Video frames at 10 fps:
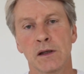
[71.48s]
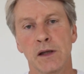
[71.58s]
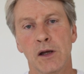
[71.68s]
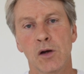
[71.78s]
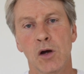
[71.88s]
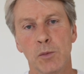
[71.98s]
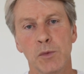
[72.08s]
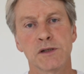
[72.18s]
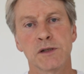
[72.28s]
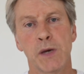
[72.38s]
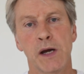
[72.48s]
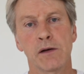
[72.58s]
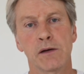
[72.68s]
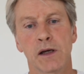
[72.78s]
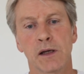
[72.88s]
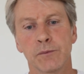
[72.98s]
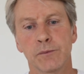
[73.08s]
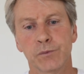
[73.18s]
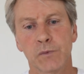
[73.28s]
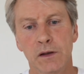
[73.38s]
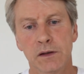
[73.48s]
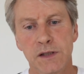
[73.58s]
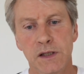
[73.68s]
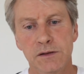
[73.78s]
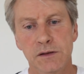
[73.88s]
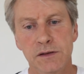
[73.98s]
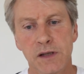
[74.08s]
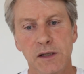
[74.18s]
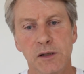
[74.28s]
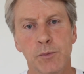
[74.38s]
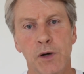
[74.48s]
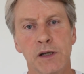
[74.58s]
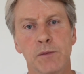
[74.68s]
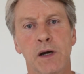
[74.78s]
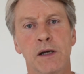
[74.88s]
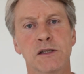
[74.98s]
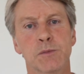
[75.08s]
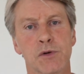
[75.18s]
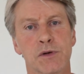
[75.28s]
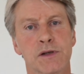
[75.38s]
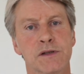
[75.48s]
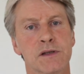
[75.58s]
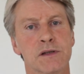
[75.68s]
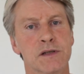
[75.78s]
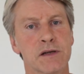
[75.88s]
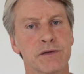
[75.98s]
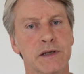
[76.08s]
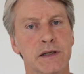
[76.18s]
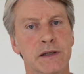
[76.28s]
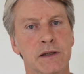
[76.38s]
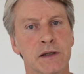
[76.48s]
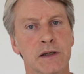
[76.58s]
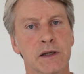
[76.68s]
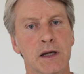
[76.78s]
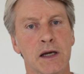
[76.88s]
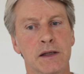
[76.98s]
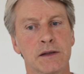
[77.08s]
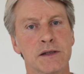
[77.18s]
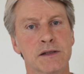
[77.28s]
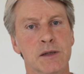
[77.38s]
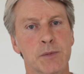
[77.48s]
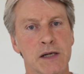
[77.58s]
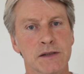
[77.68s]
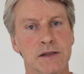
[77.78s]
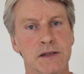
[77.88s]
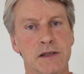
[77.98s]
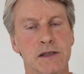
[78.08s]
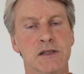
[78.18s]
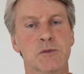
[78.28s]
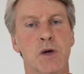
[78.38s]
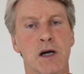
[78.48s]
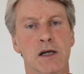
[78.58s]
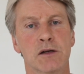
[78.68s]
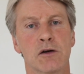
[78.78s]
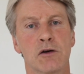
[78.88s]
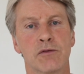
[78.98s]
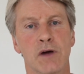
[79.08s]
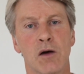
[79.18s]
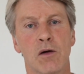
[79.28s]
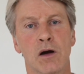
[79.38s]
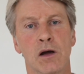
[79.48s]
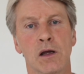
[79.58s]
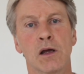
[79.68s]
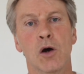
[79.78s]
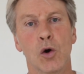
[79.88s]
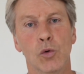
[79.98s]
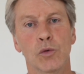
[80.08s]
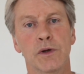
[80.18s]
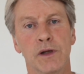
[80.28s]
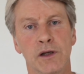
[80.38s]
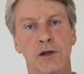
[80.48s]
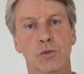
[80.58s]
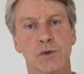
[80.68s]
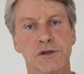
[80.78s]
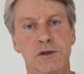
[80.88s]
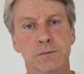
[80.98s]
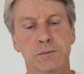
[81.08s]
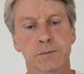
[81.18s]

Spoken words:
Now, the Upledger paradigm tells us that the body, mind, spirit is self-healing, and this capacity is part of our own inner wisdom.